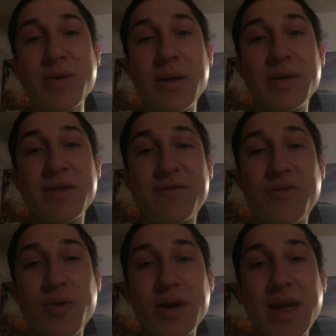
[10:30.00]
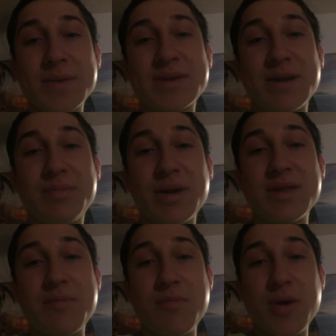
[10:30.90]
are probably the 4 games that I played
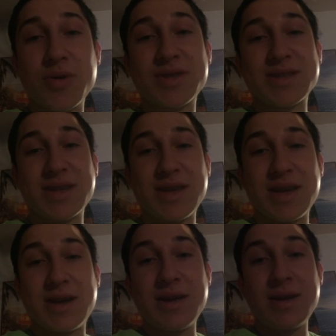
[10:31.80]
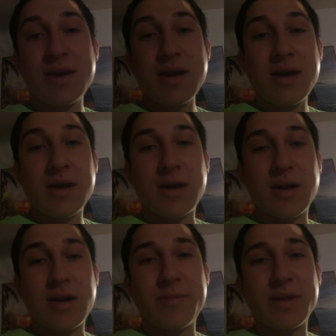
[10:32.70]
the most as a kid,
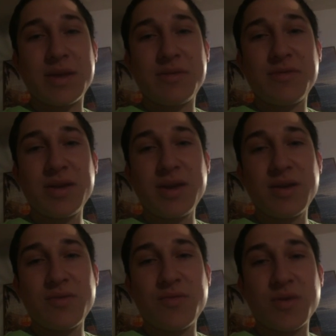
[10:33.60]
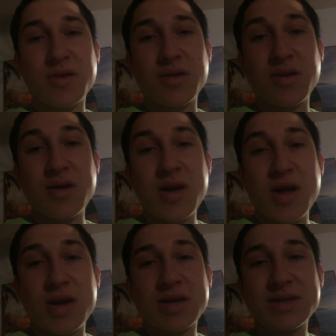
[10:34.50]
and they really were
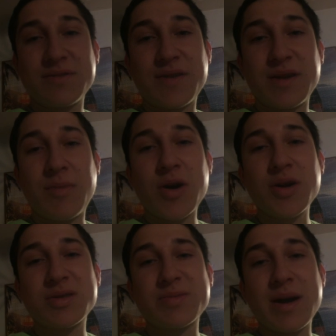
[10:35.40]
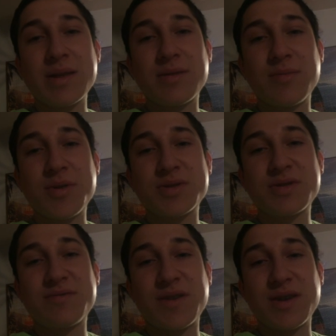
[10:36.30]
tons of fun. Mario was probably the most
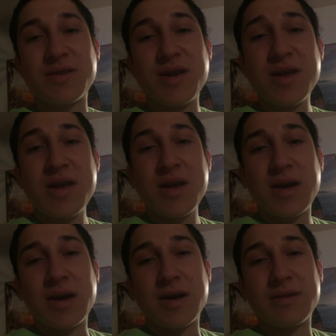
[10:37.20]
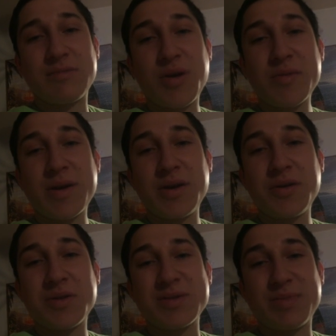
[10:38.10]
fun. Pokemon you'd
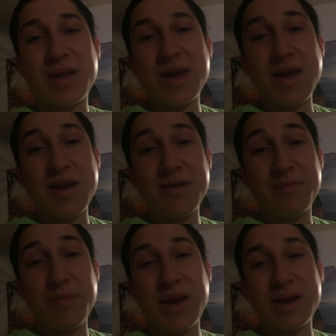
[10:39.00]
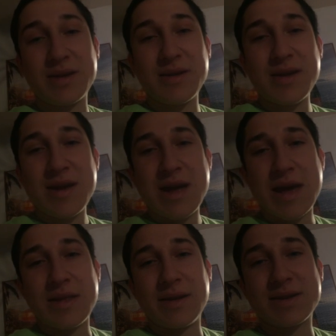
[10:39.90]
always play, beat it,
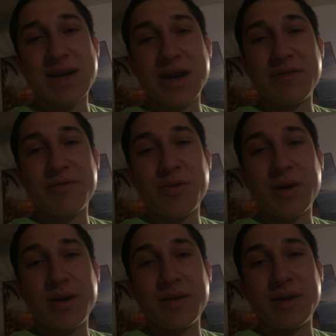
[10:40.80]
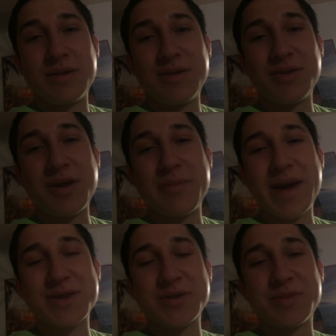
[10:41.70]
and then get tired of it for a while, and then you'd come
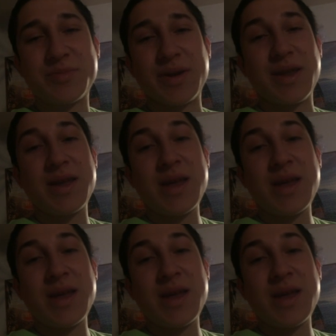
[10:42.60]
back to it. But